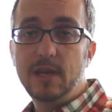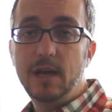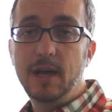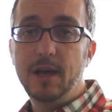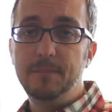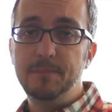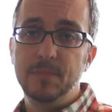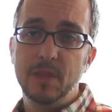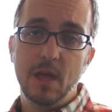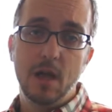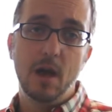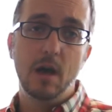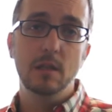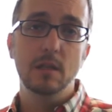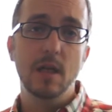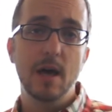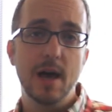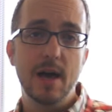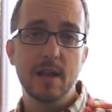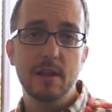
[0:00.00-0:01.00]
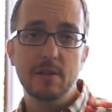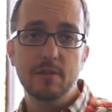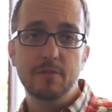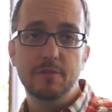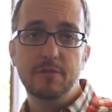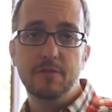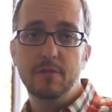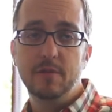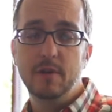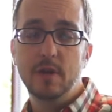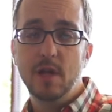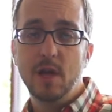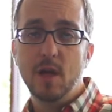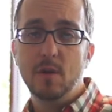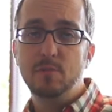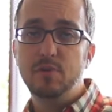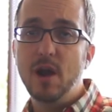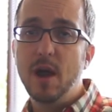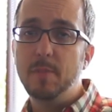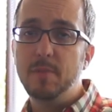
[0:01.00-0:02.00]
A lot of
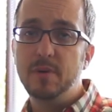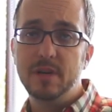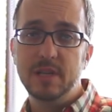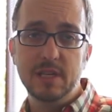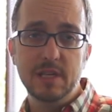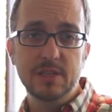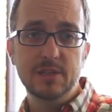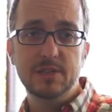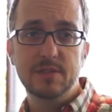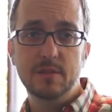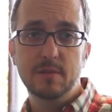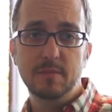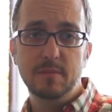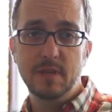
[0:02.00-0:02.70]
properties